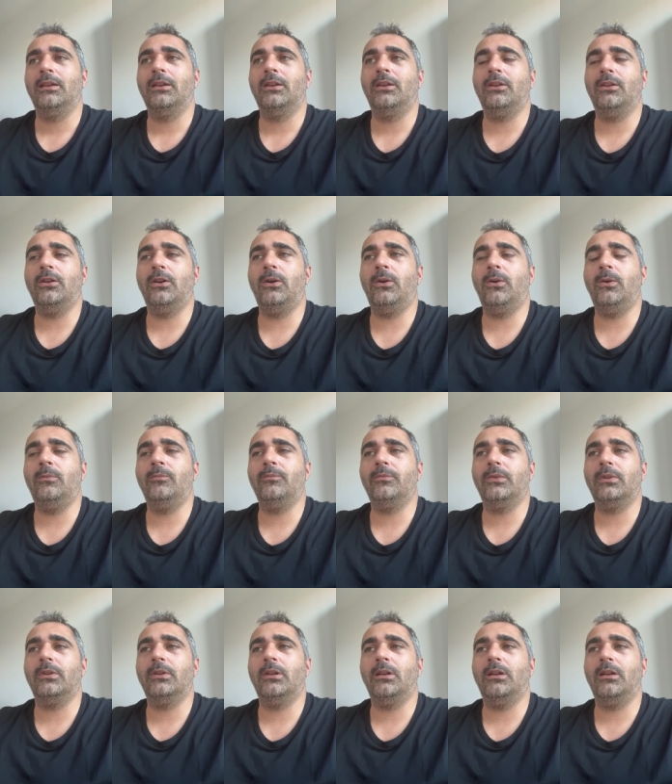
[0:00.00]
You know,
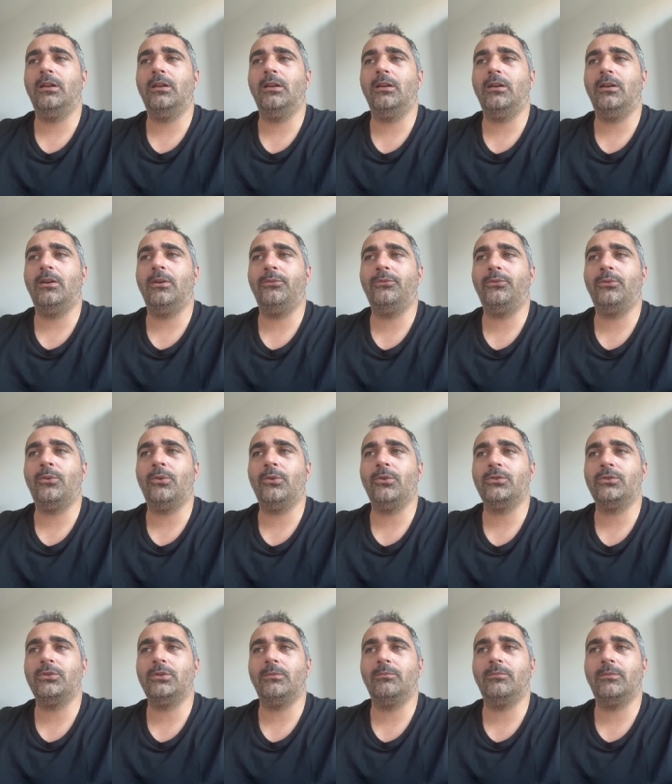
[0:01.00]
uh, of
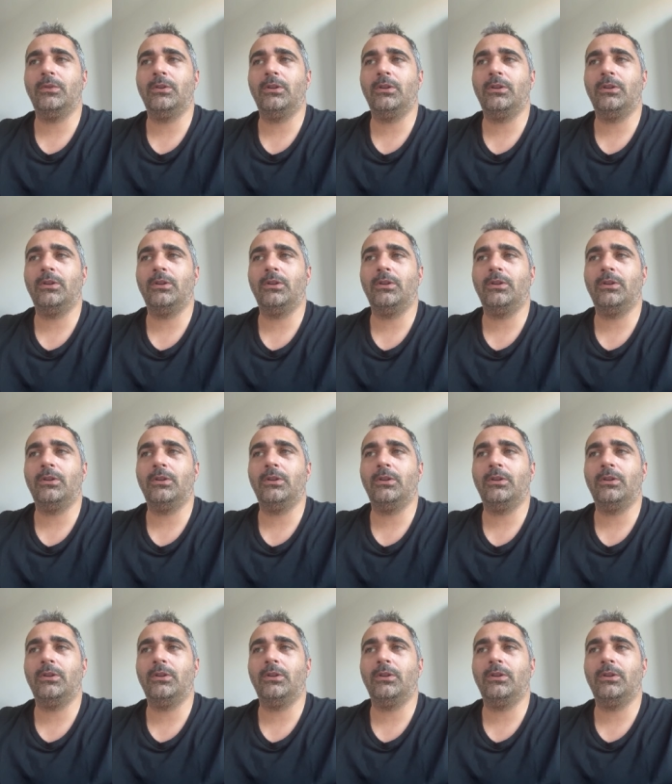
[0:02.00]
course,